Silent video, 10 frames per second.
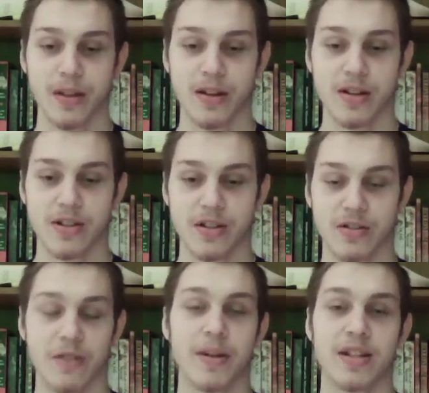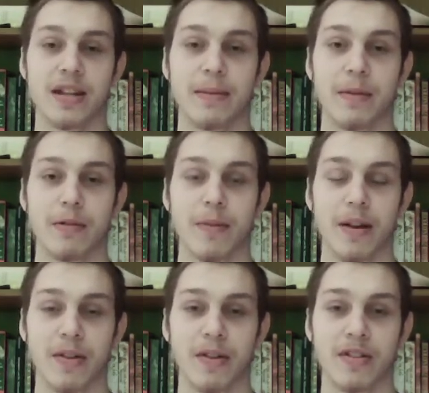So don't be deceived by Roman
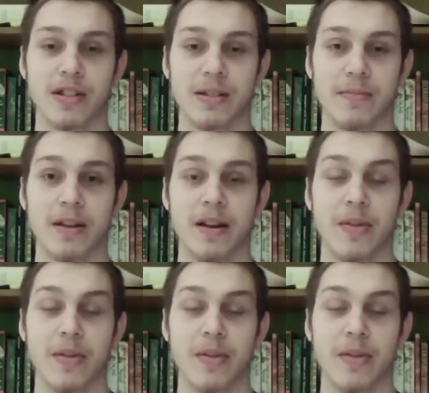Catholicism.